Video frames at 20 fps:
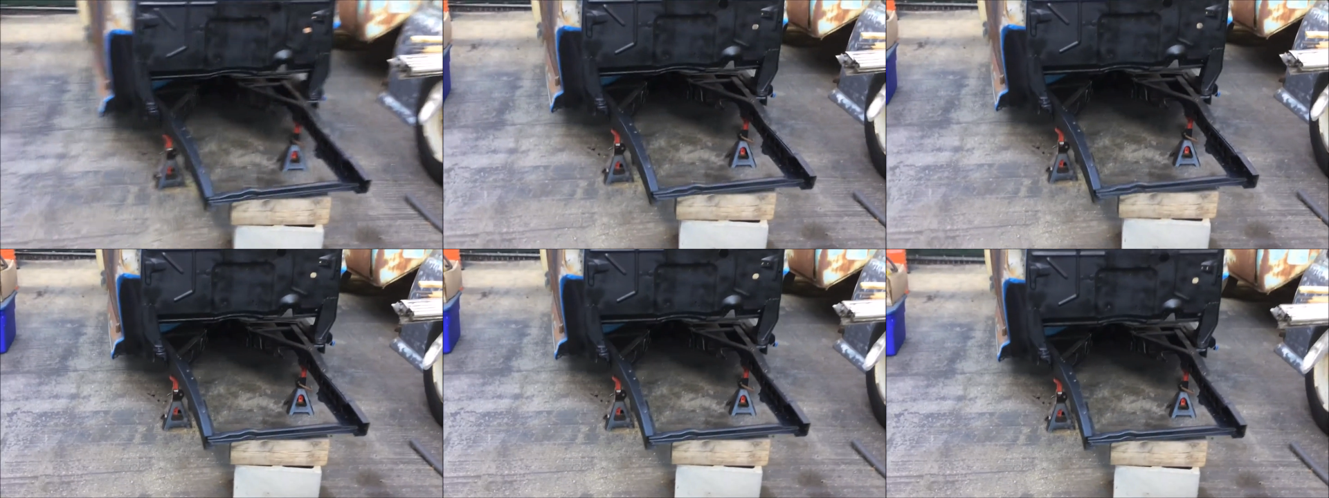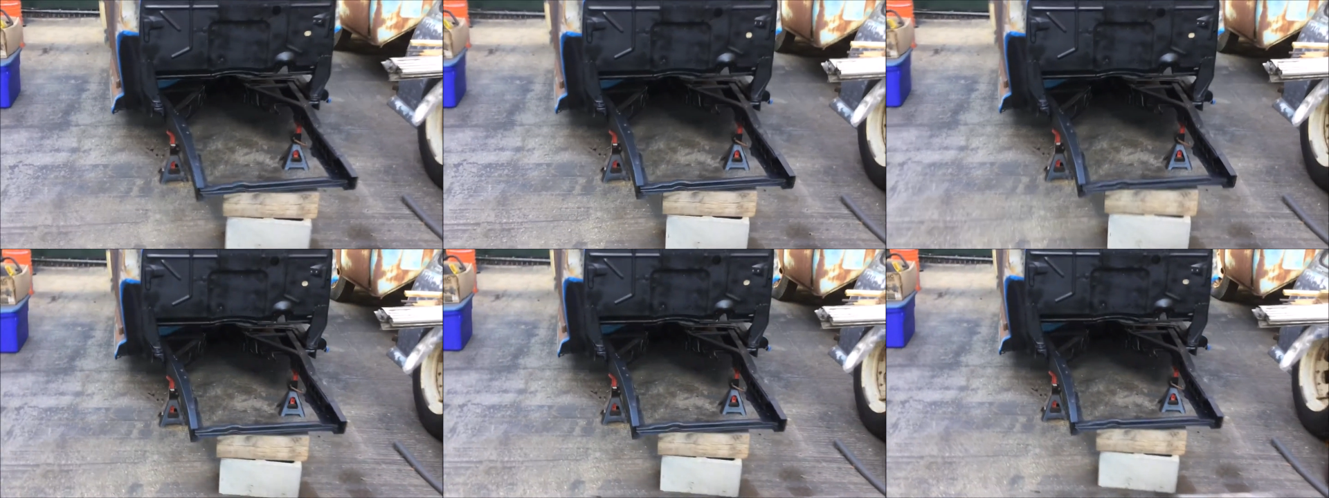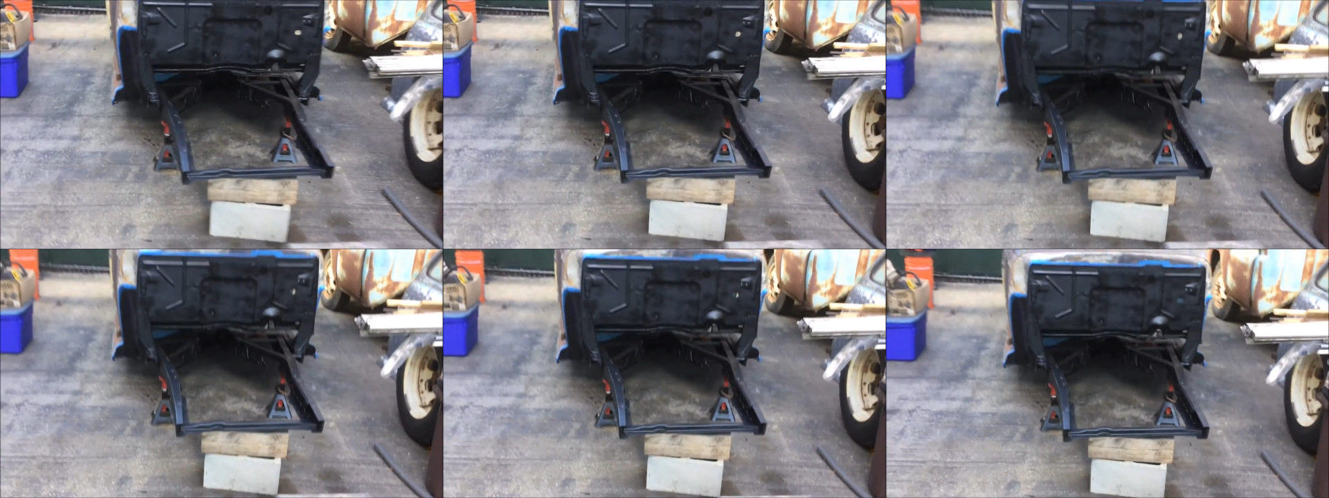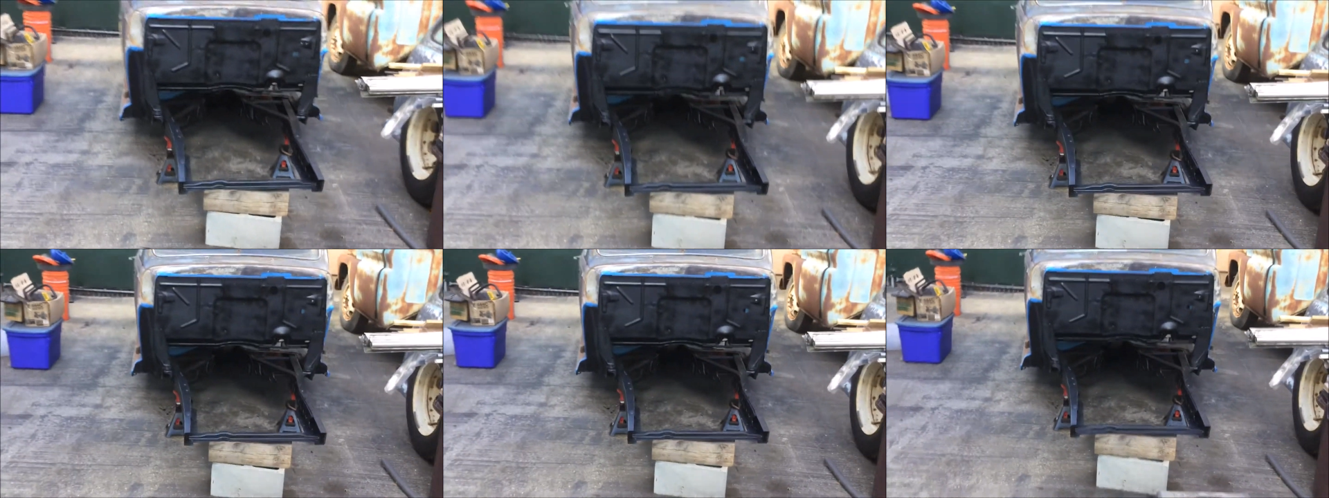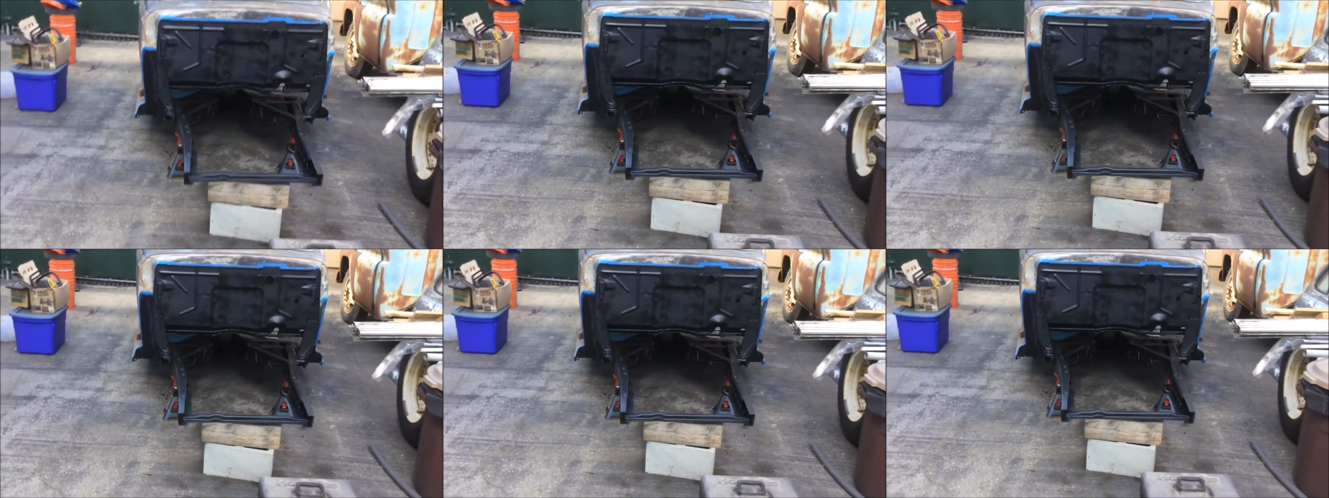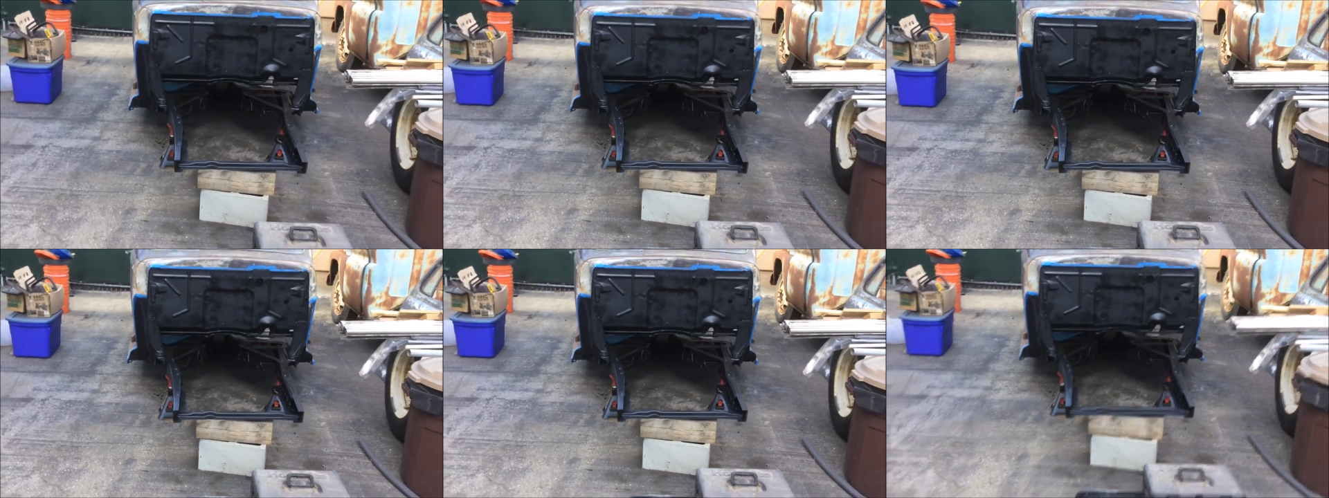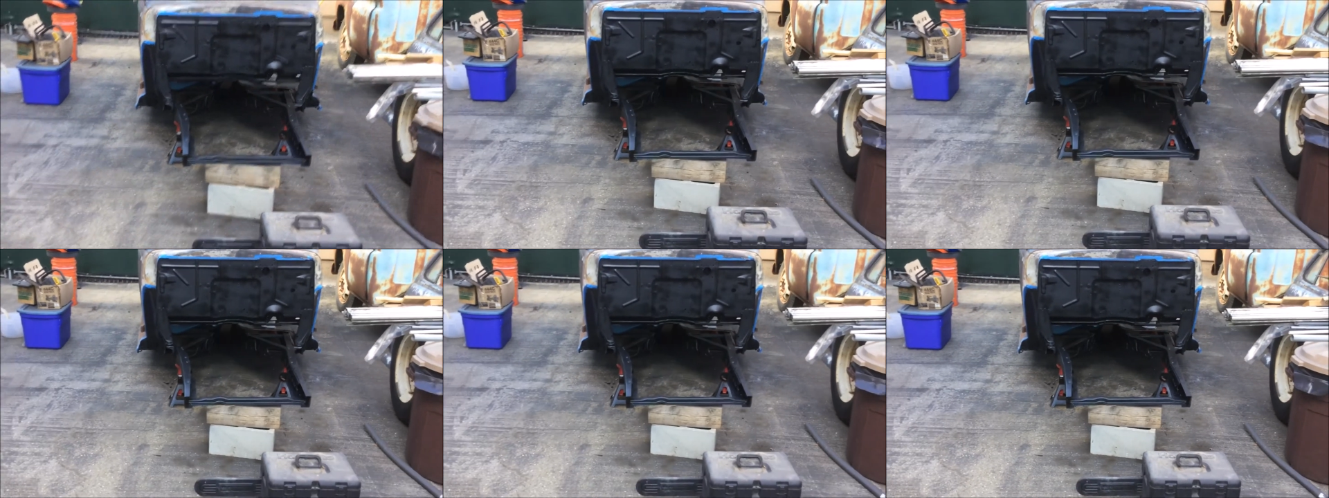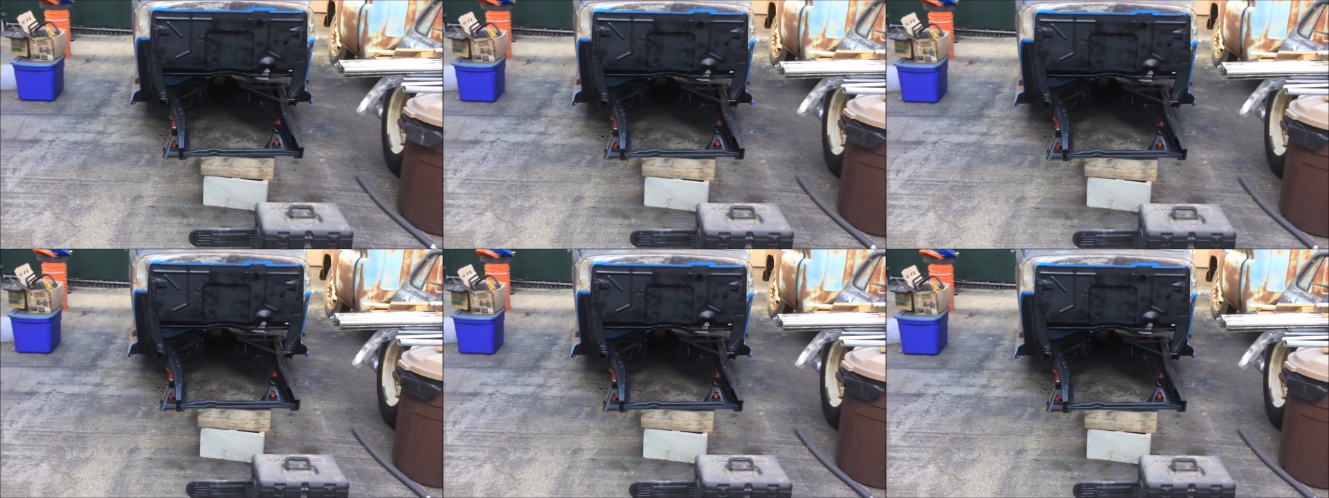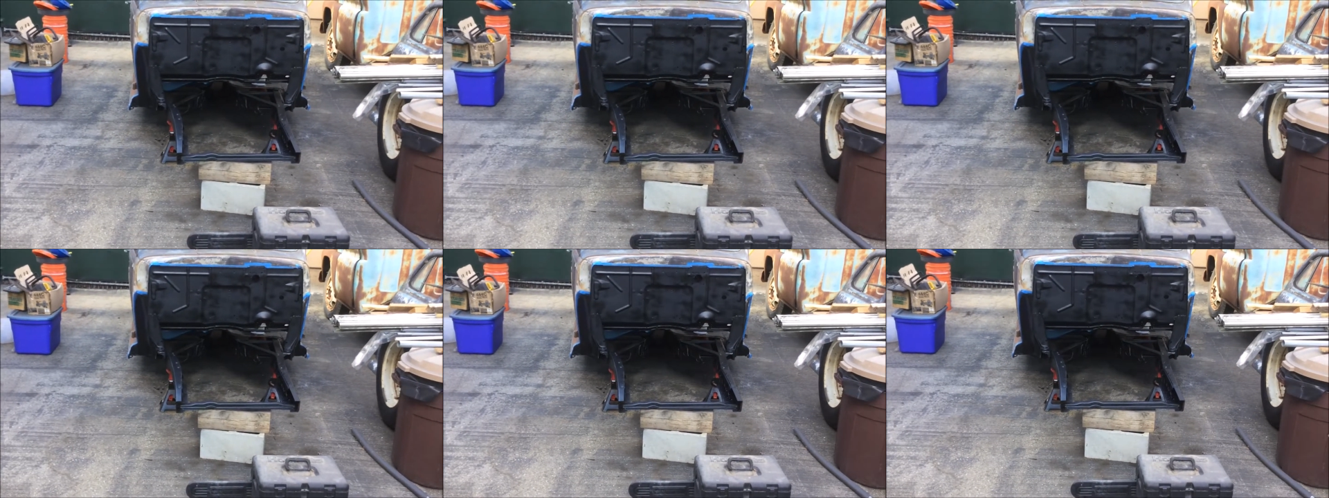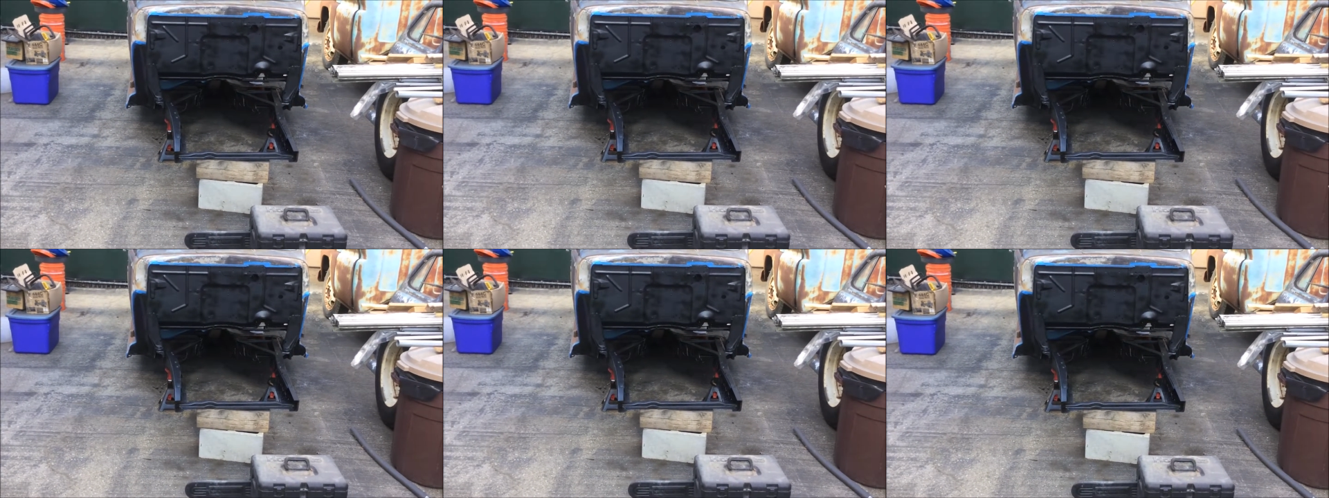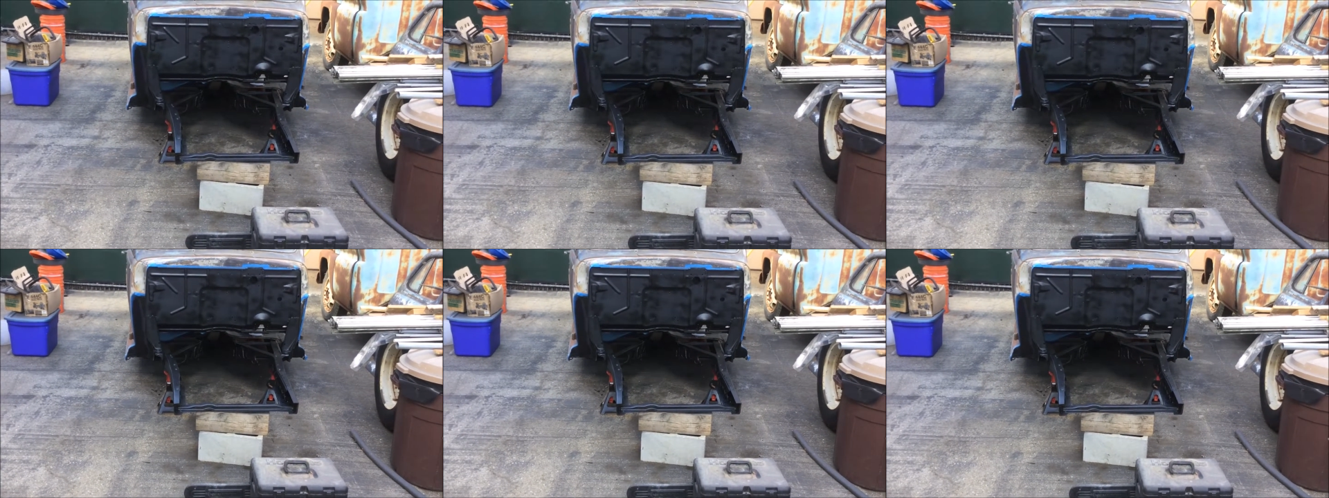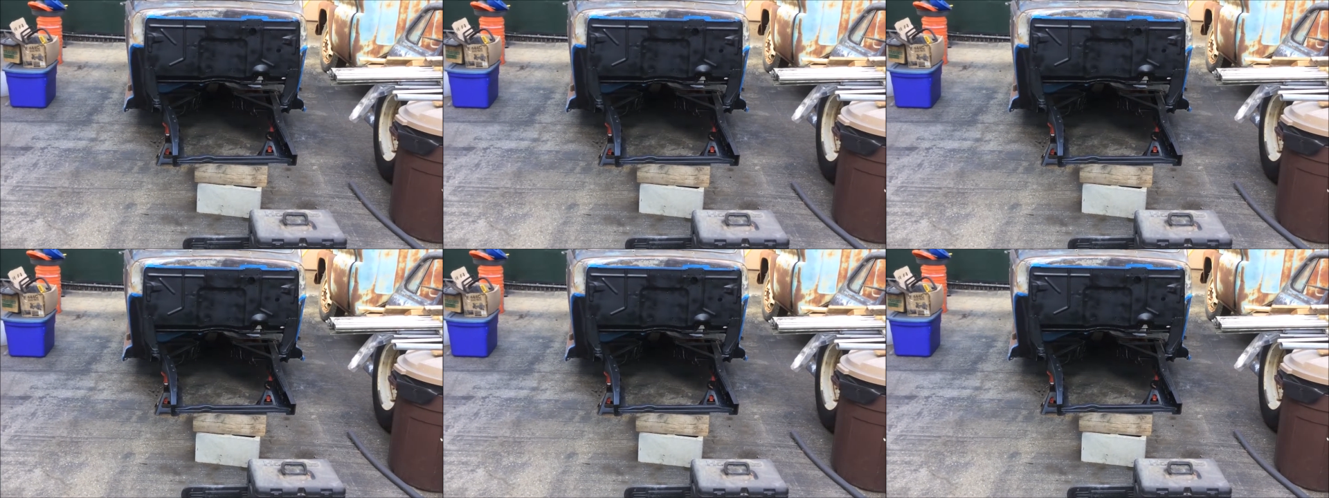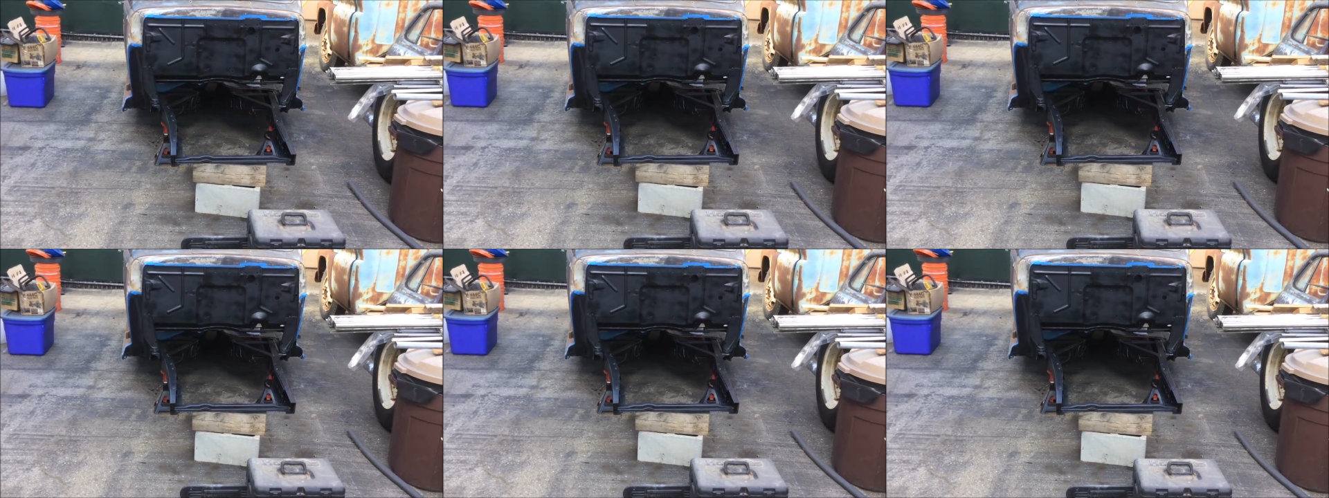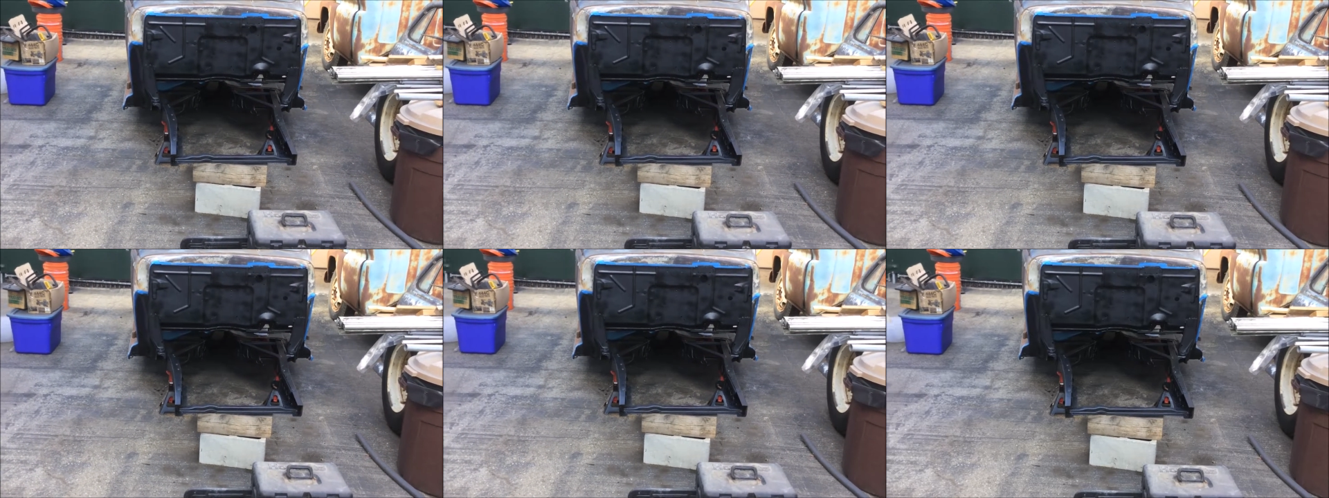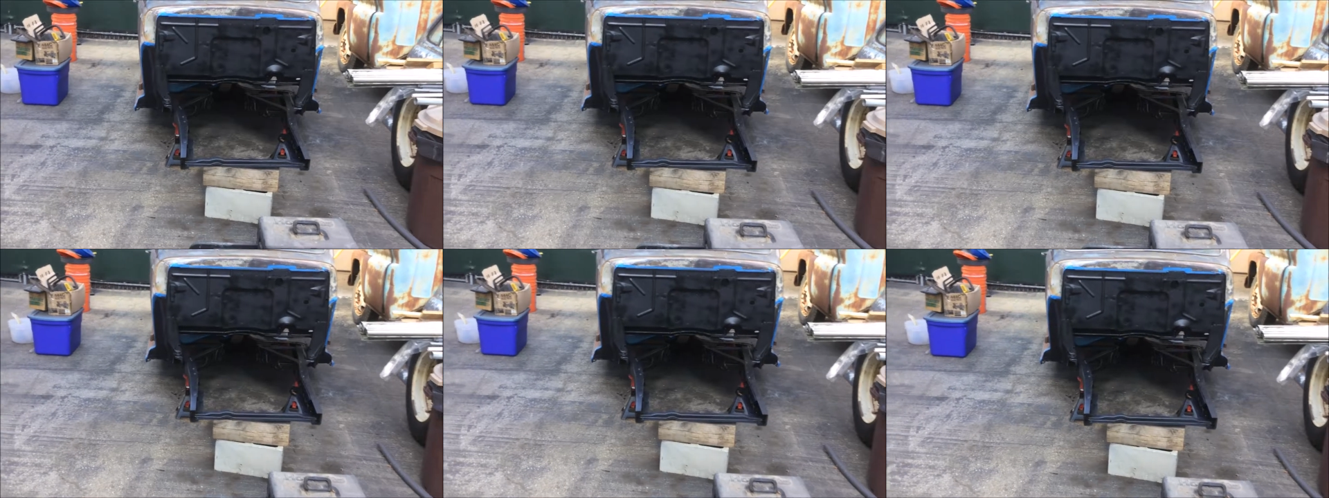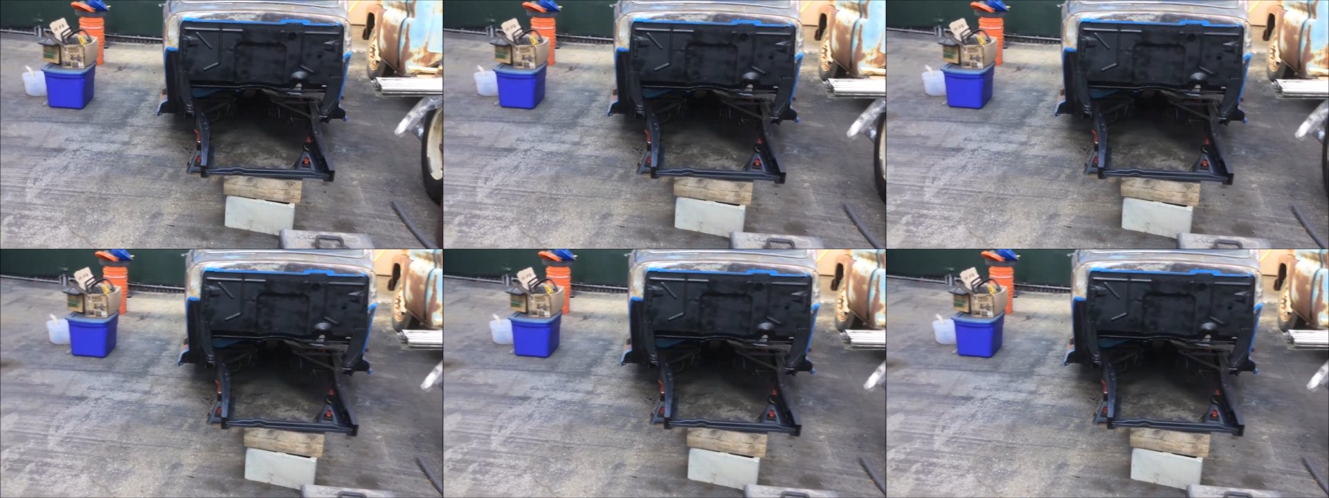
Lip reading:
[unreadable: no face in view]